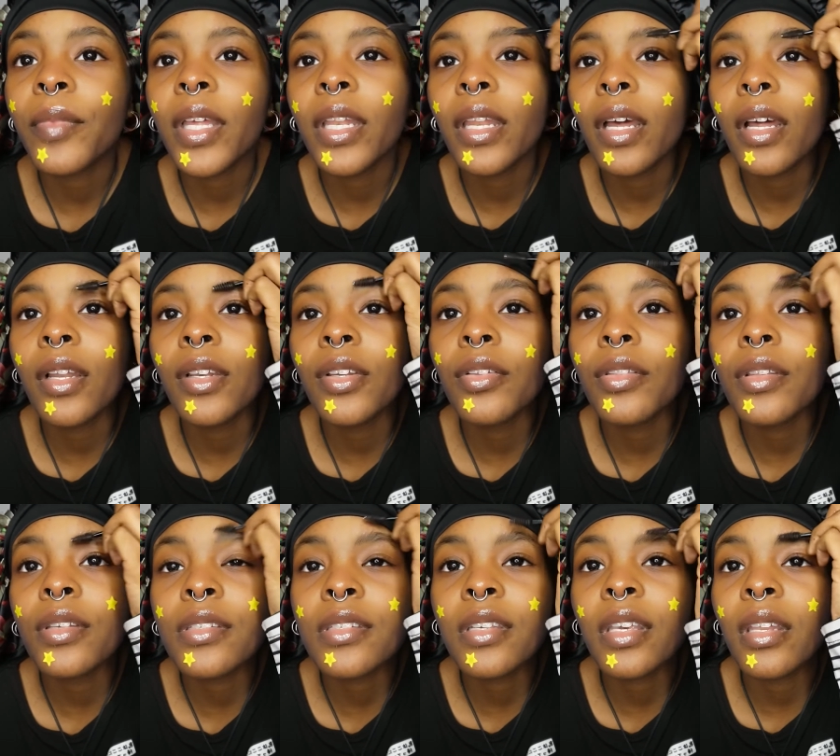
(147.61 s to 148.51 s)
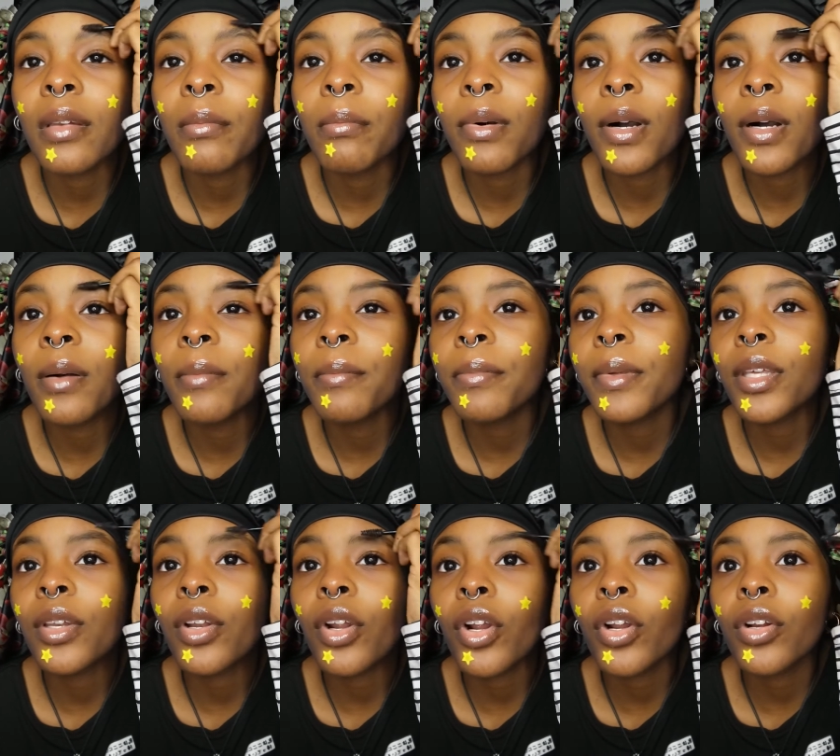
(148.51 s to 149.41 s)
an under the skin bump
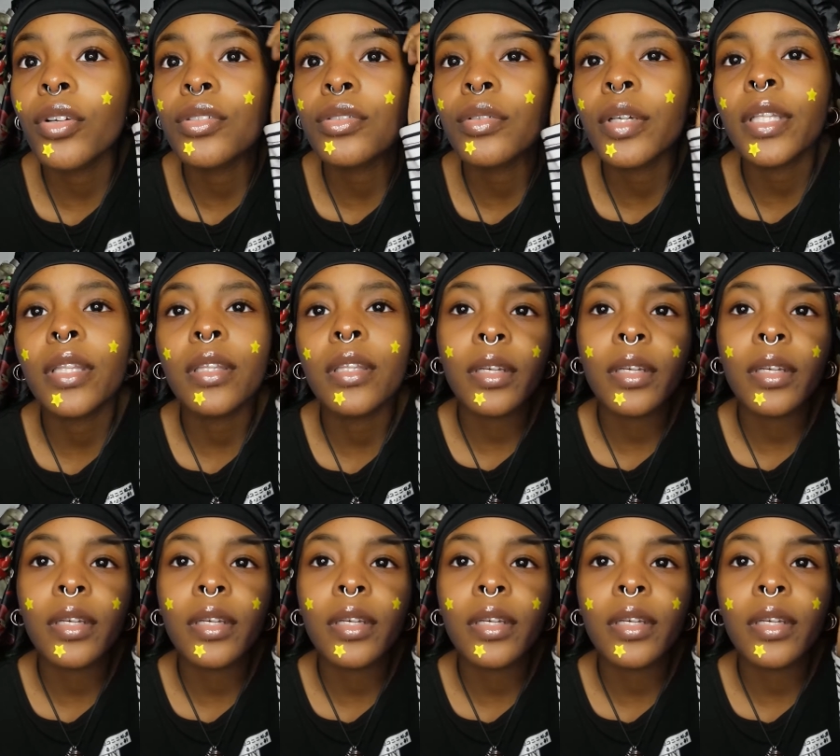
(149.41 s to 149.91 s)
it hurts right